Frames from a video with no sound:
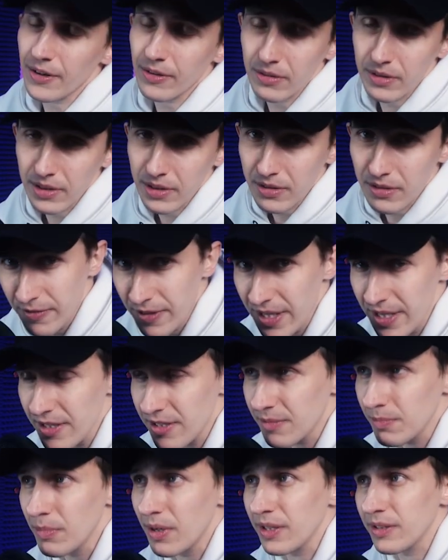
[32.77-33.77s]
only
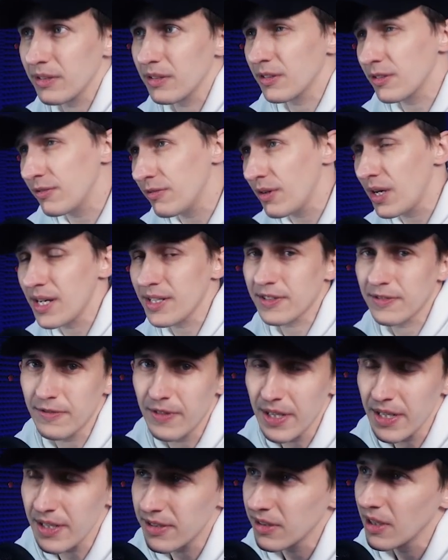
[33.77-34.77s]
fades, but
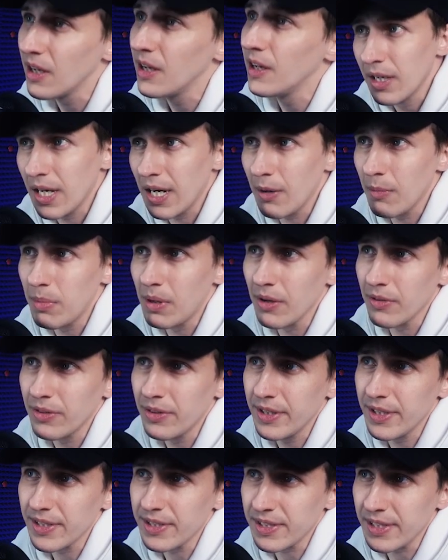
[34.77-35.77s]
crossfades. How about
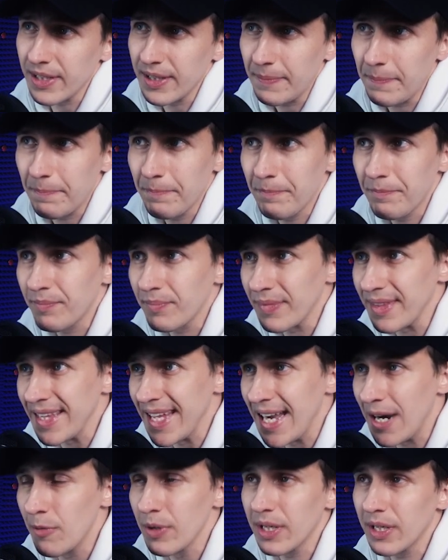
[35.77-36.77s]
this, huh?
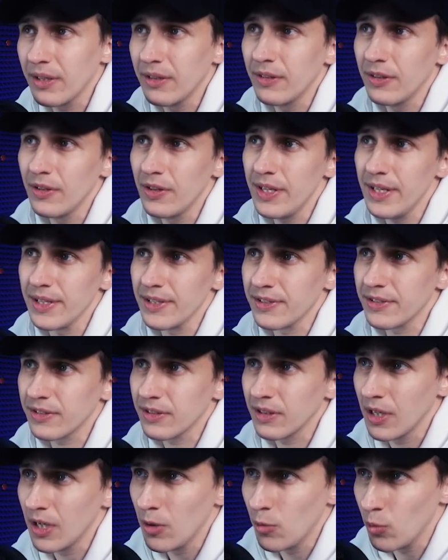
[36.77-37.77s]
Now we can do this.
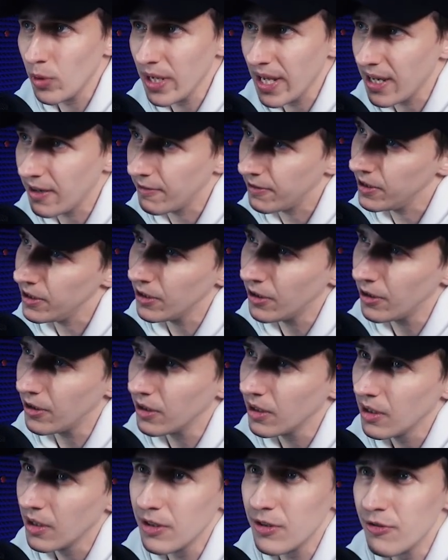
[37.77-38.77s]
We have here
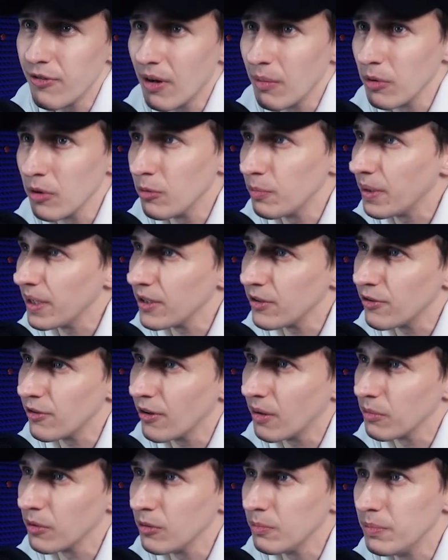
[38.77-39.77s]
drum loop A,
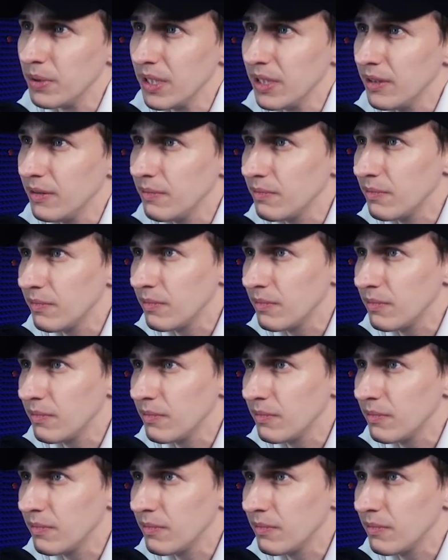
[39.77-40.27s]
drum loop B,